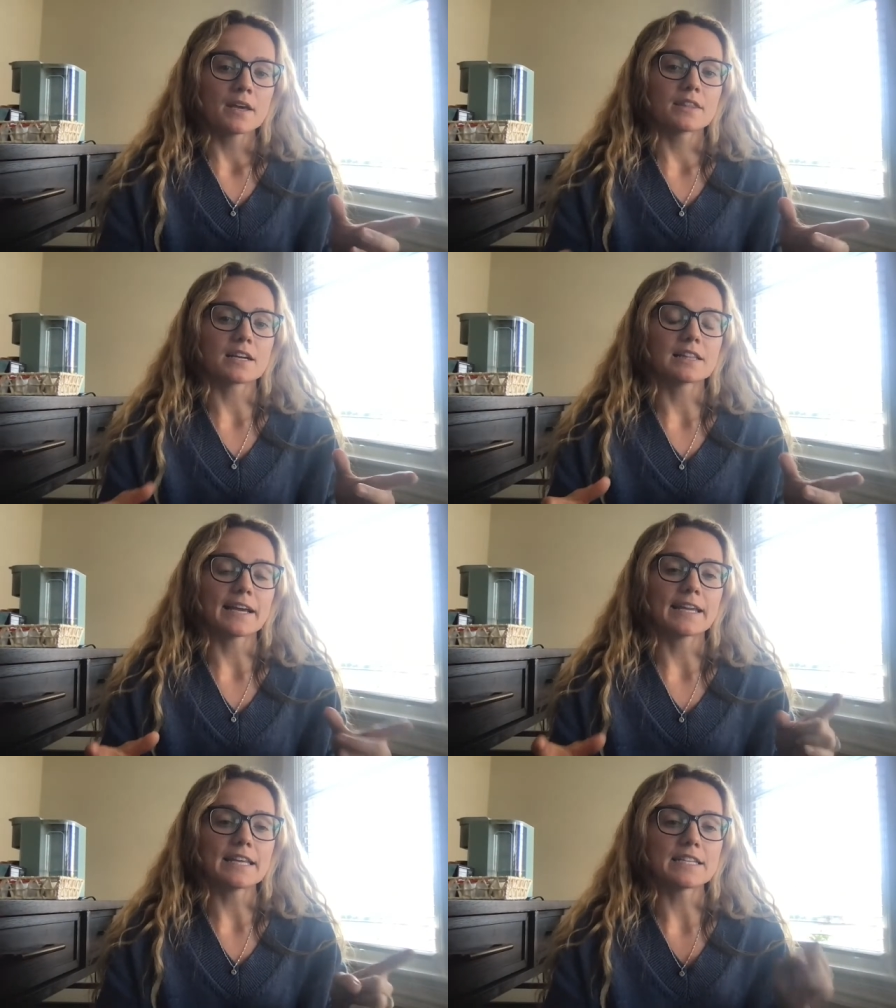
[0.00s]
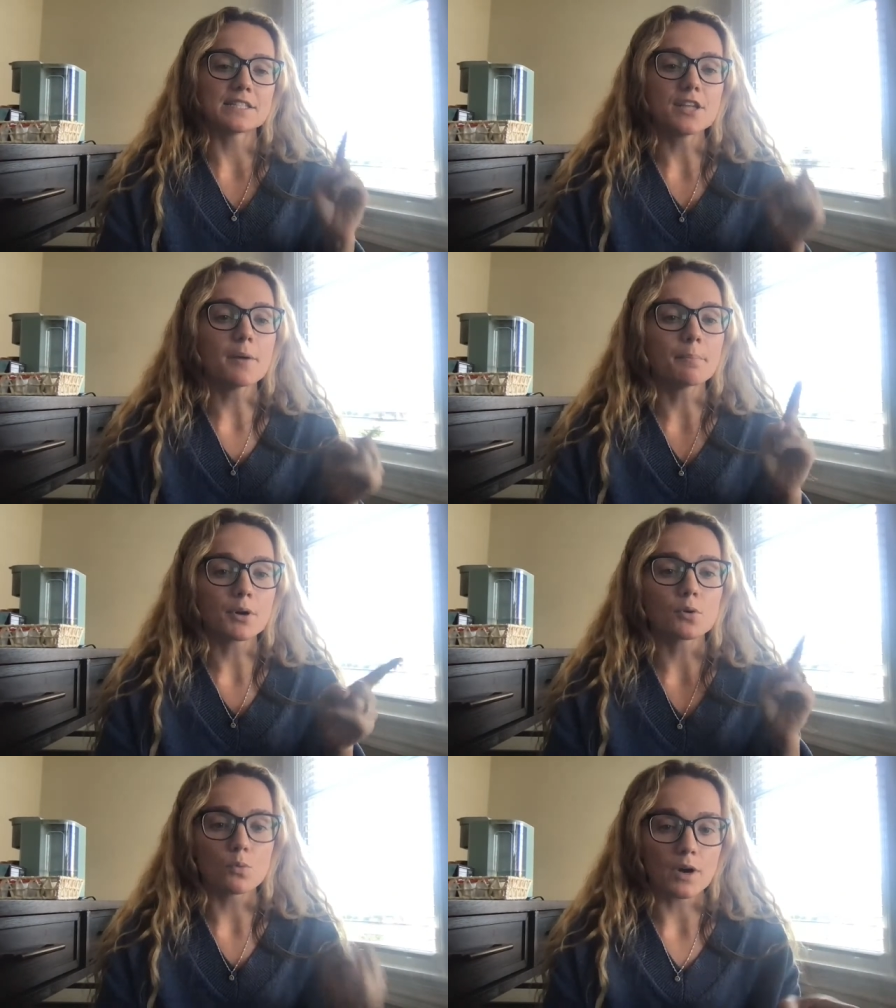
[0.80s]
The client is
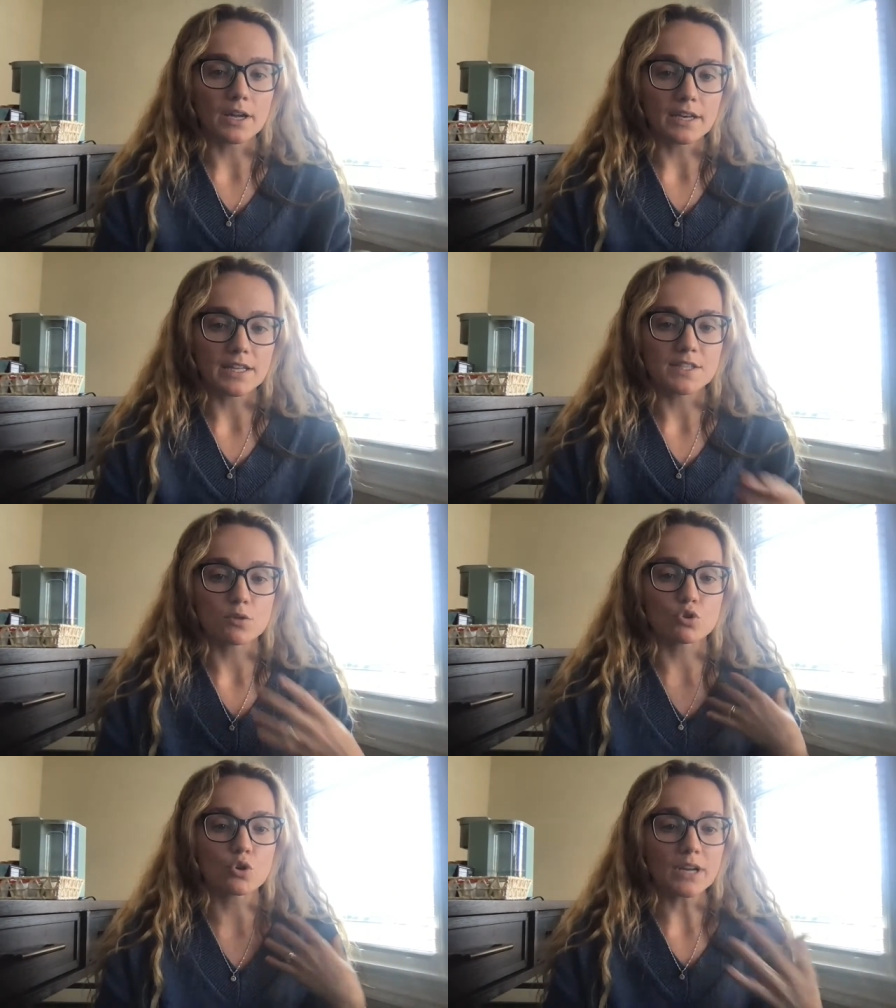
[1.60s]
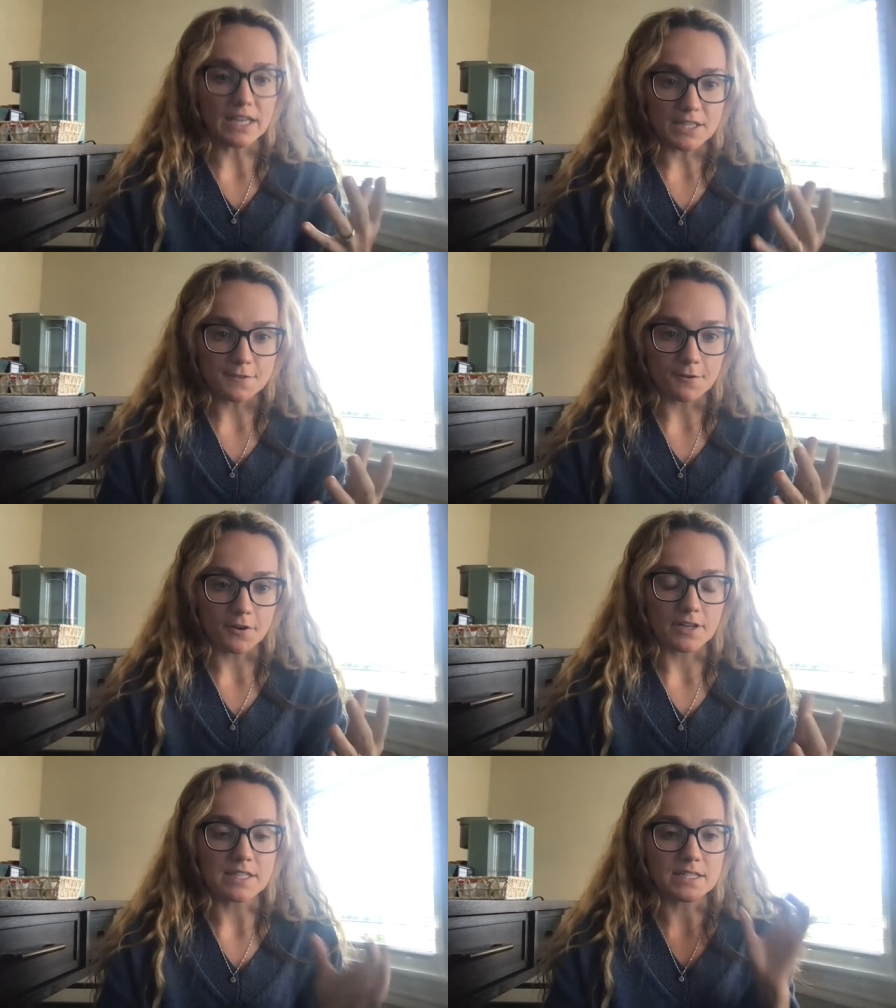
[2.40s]
number one. And so
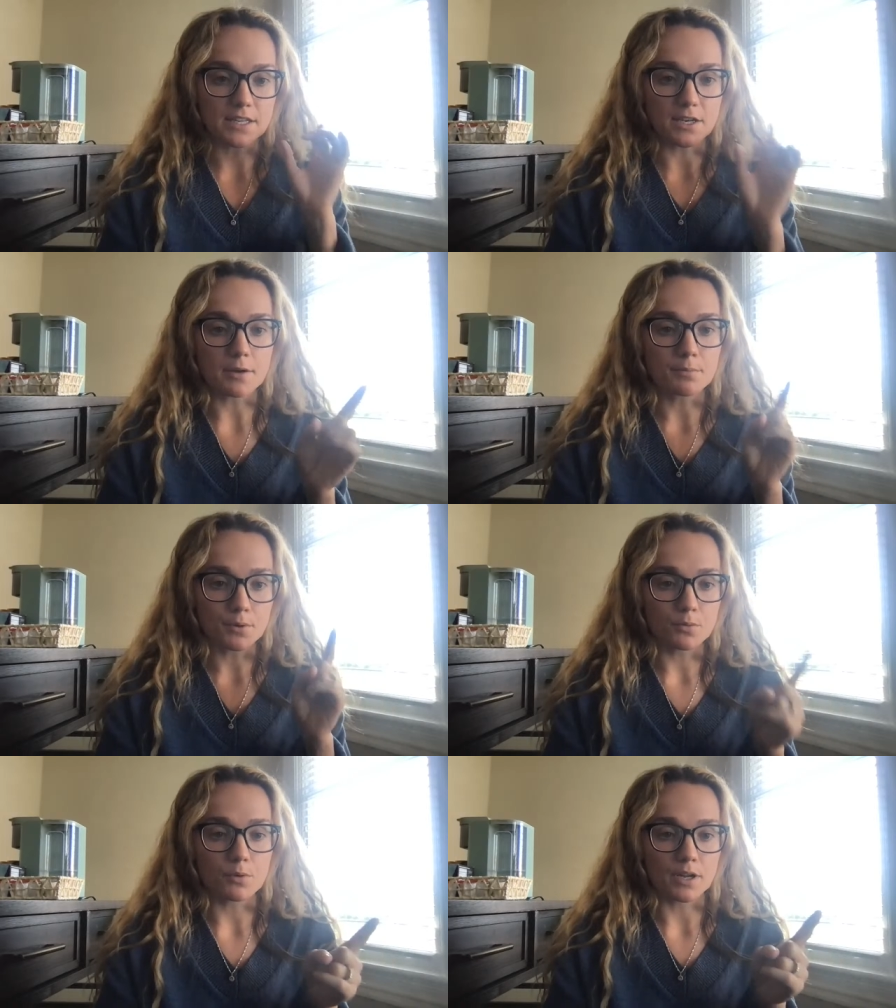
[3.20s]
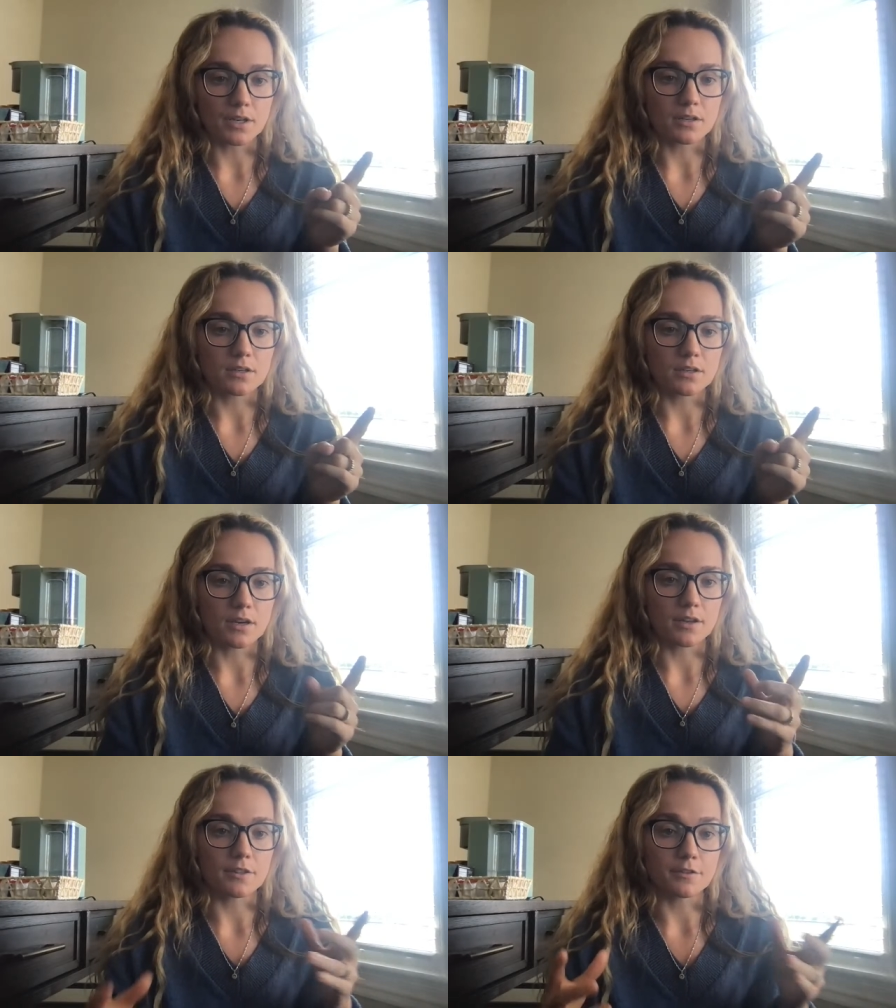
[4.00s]
transference, the number one,
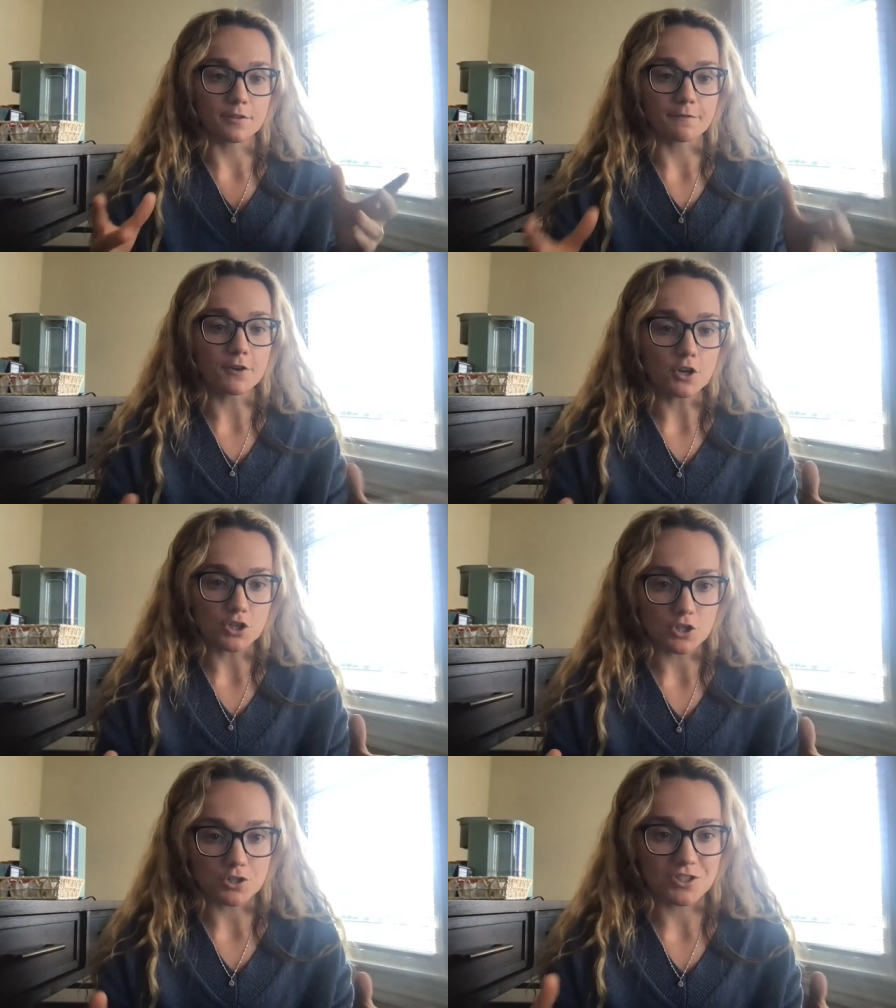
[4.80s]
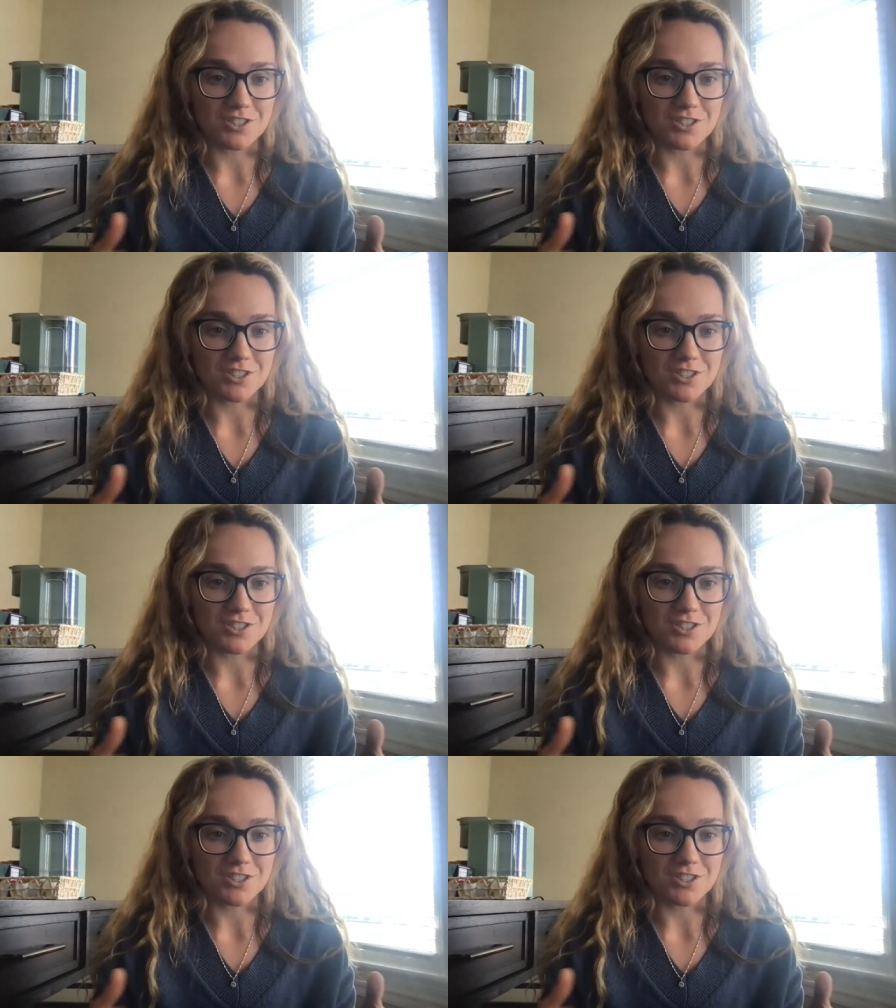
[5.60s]
the first